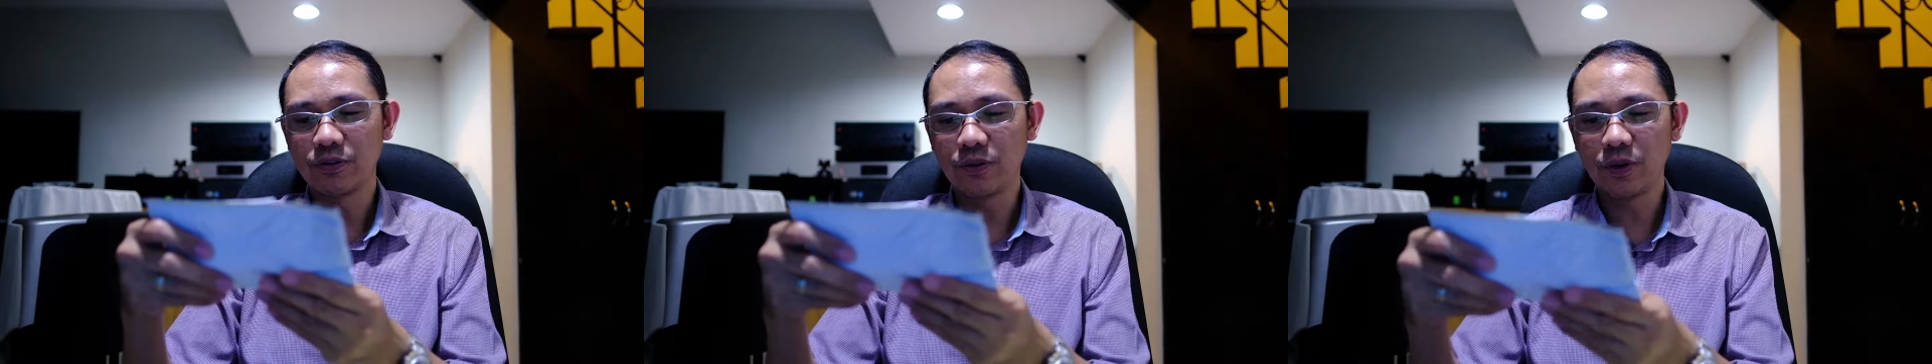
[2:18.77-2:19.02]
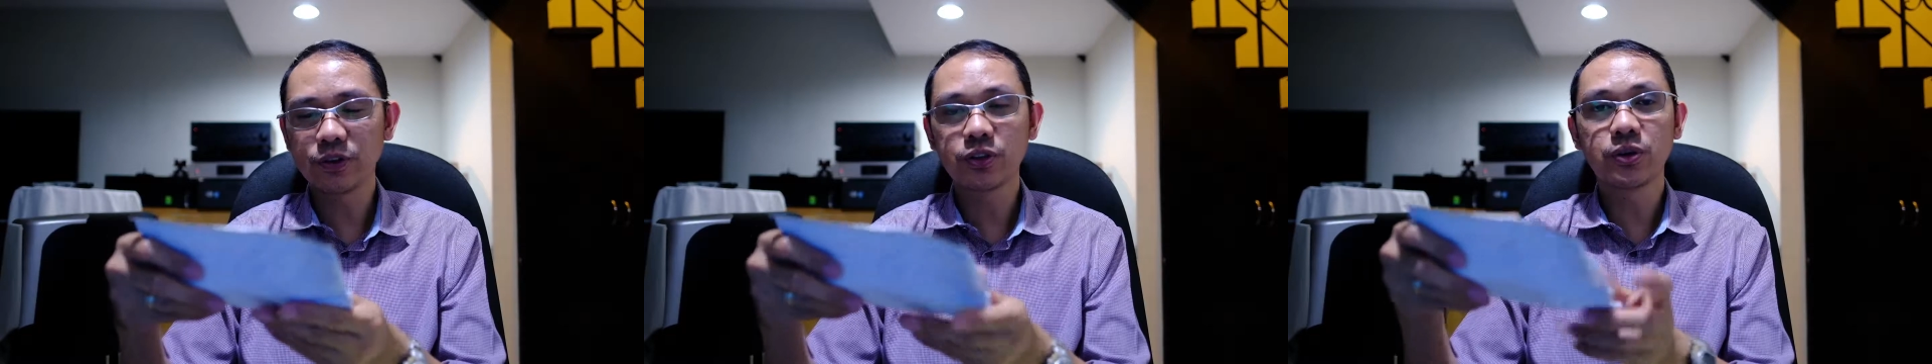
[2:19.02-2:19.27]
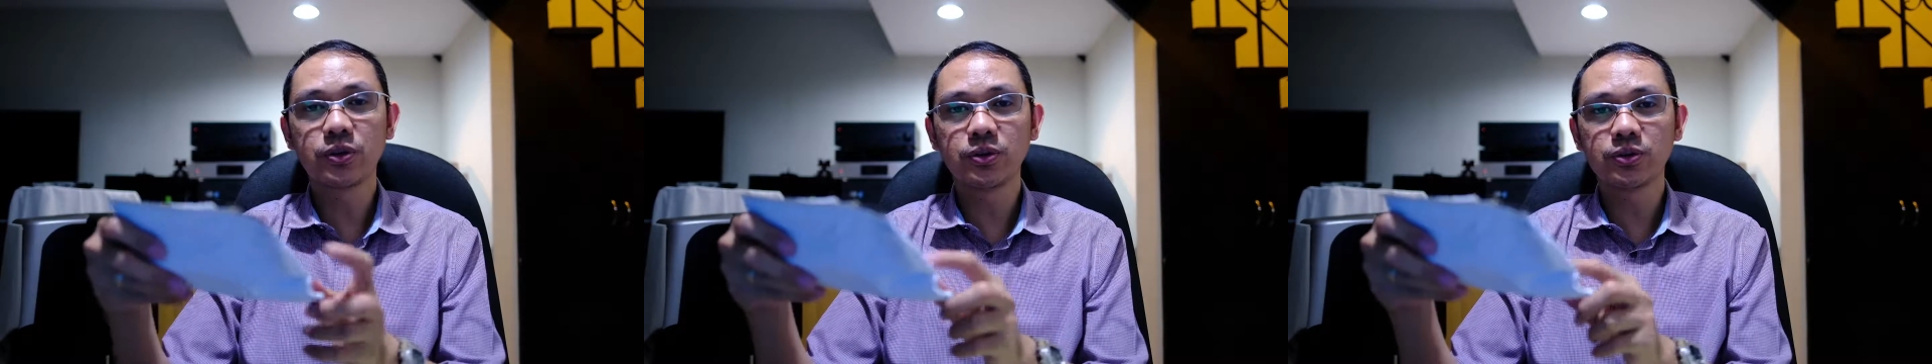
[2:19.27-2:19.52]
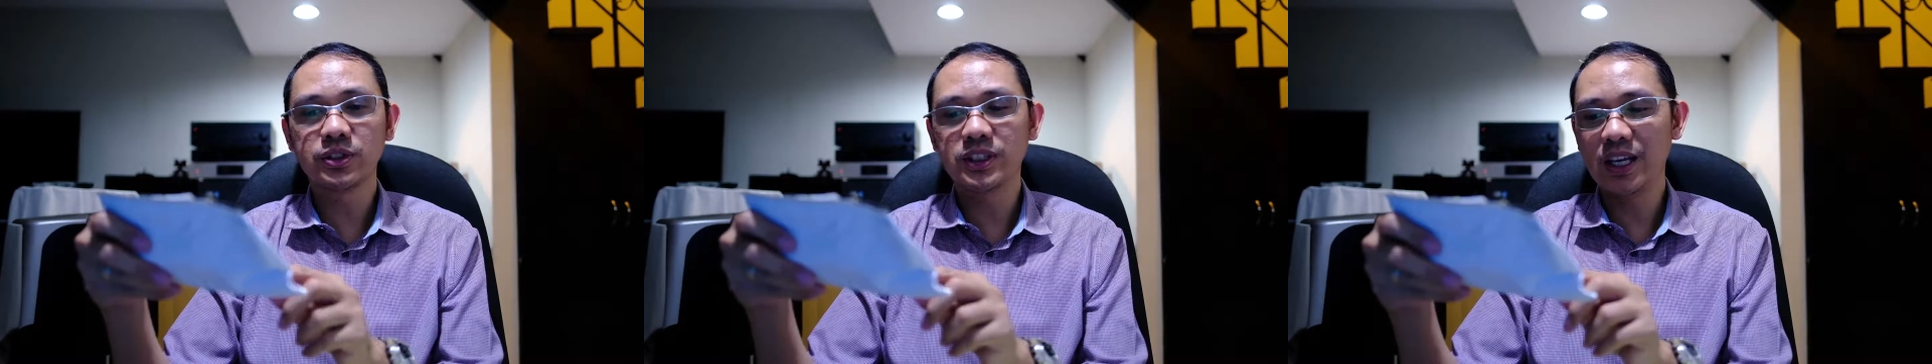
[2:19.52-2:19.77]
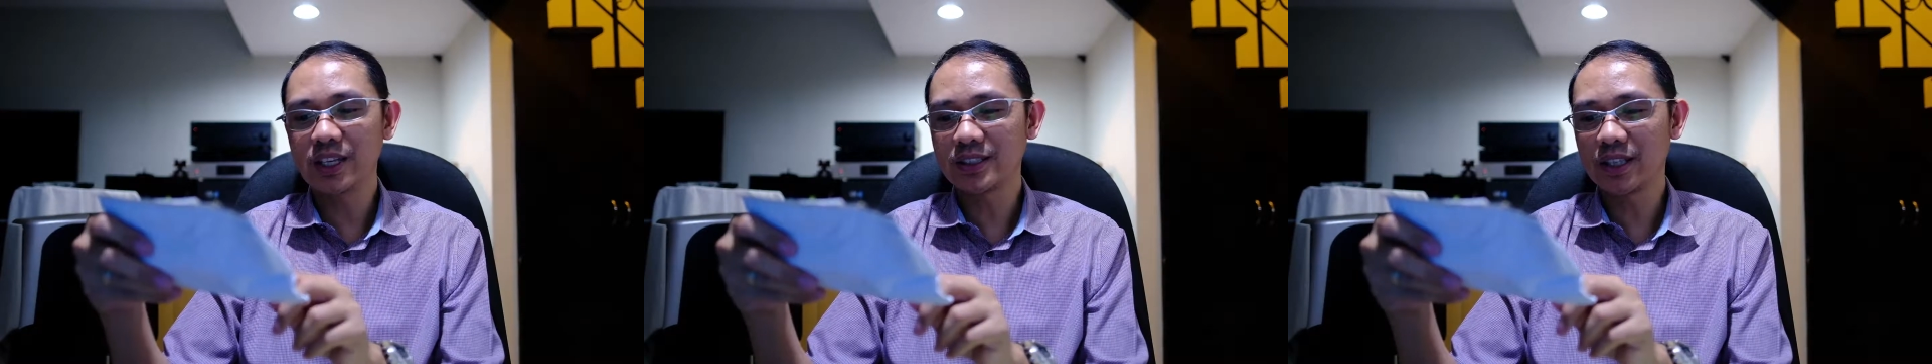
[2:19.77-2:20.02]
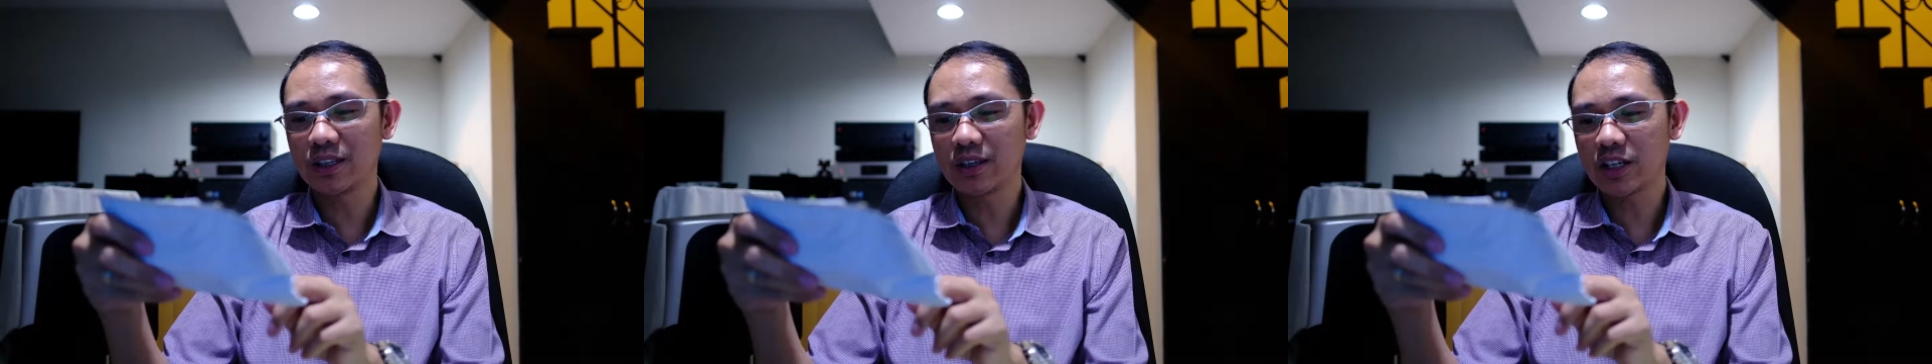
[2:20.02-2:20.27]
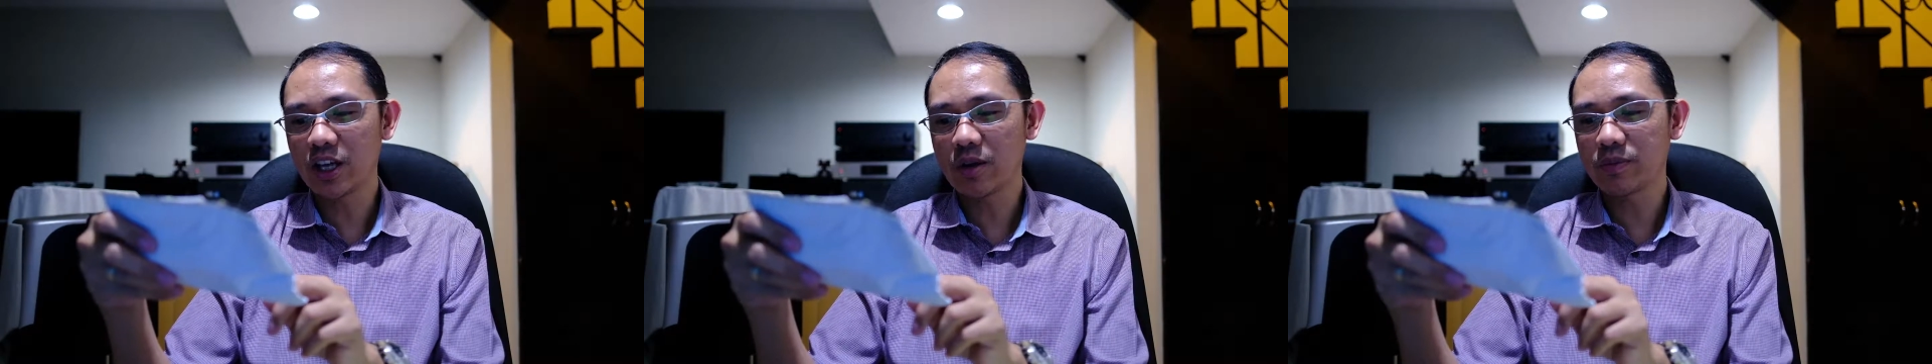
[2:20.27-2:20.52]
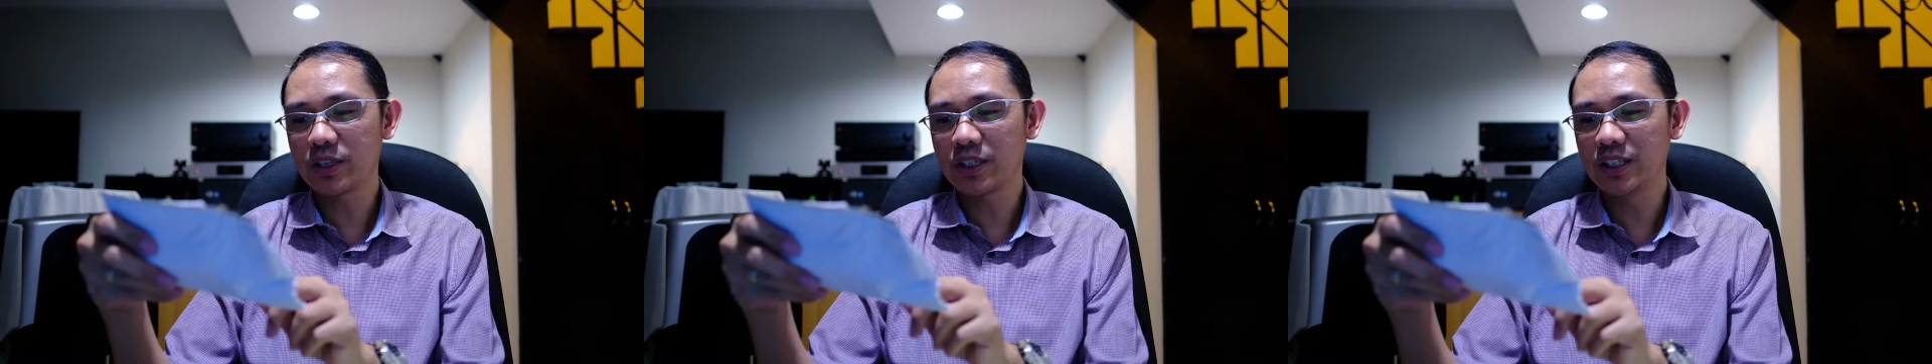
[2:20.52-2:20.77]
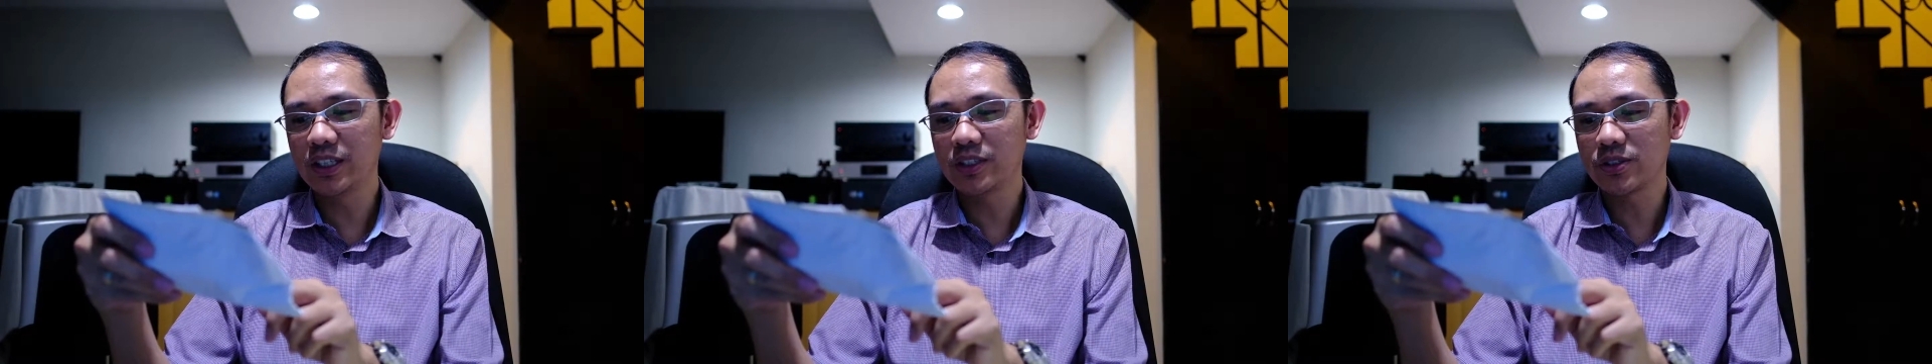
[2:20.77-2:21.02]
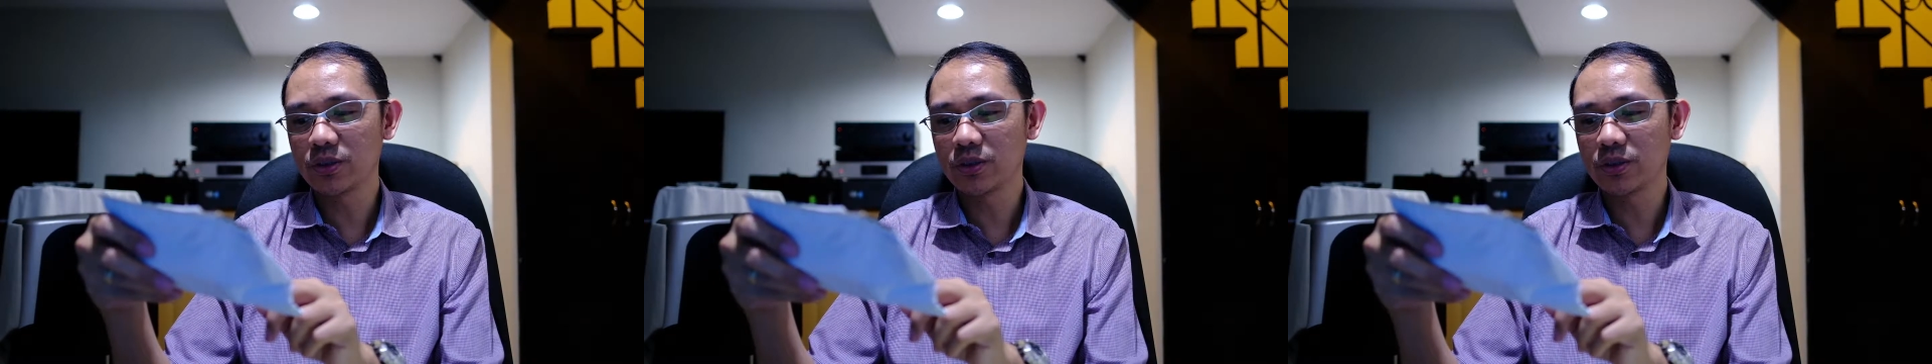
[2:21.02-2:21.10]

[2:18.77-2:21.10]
photo D S L R camera cleaning